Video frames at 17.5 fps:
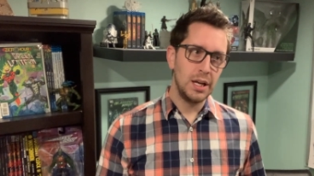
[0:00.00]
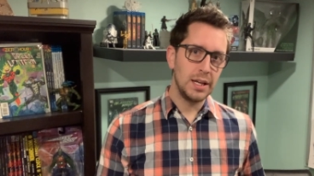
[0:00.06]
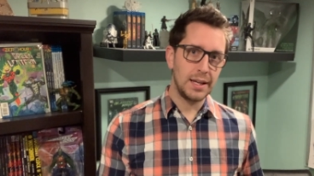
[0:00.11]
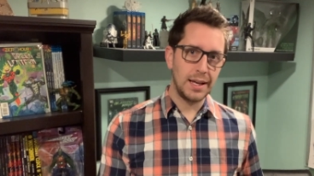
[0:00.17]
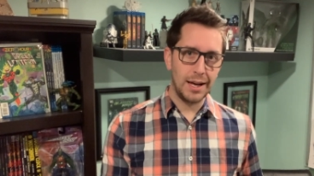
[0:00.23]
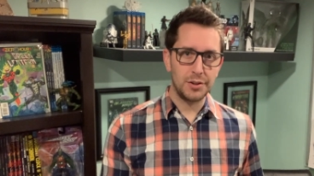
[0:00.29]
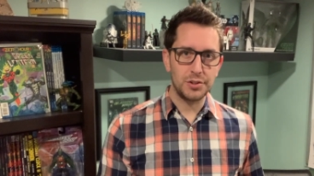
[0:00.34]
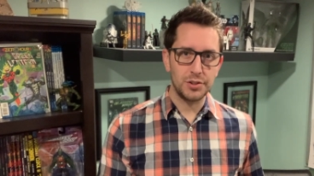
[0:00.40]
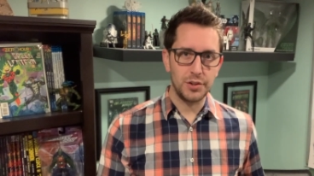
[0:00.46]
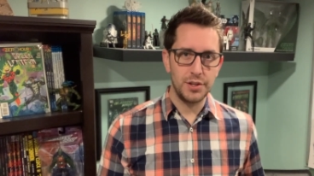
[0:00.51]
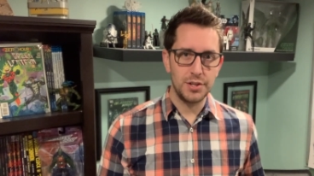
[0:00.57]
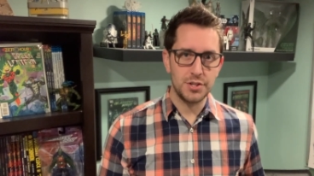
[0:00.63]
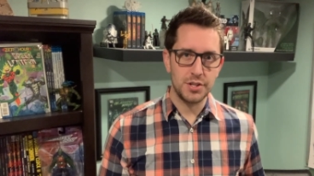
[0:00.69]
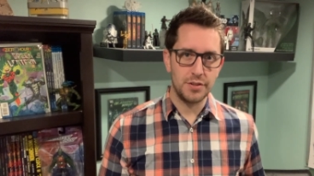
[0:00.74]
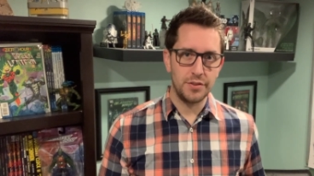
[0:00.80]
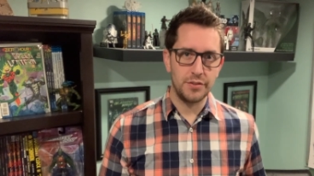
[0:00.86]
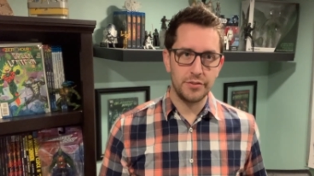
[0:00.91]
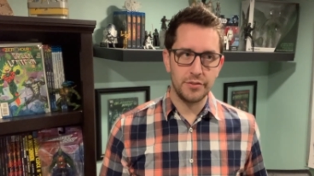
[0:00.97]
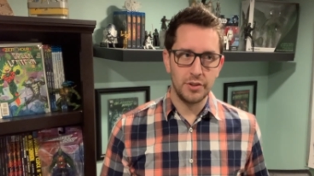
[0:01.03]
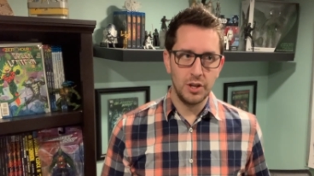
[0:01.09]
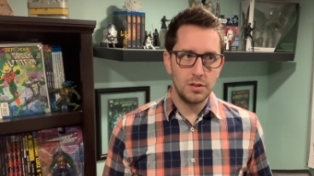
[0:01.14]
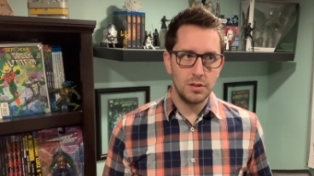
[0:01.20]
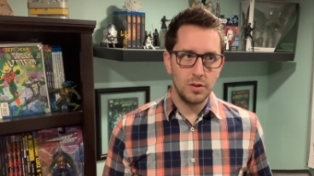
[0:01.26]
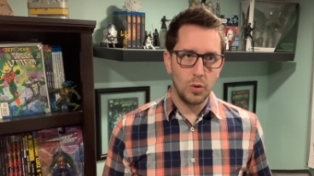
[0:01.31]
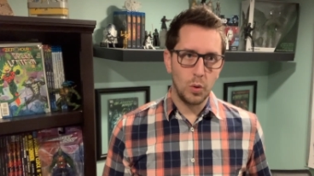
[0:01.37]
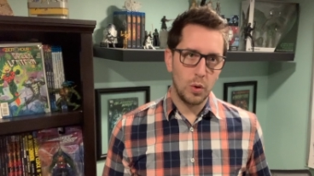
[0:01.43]
calculations,
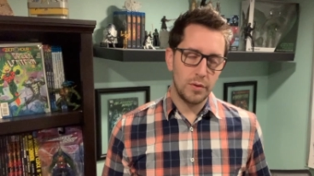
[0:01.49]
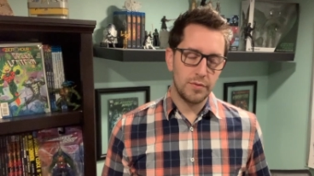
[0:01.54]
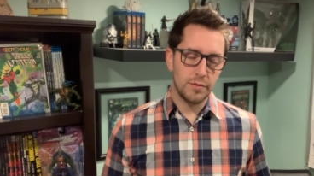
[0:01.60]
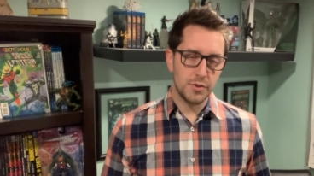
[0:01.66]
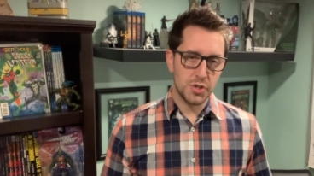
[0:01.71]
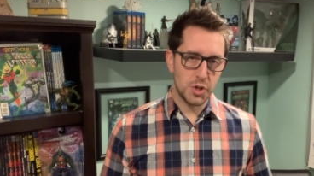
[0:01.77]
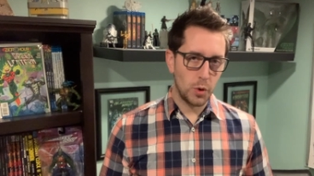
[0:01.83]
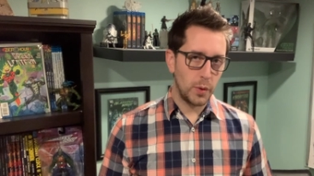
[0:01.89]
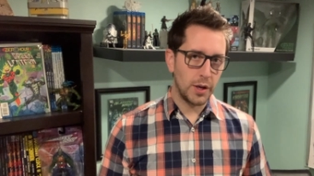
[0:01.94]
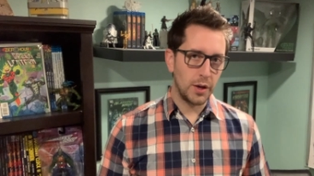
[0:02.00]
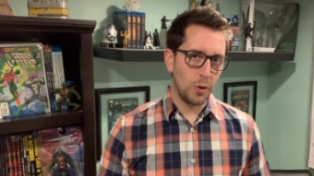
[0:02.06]
or for showing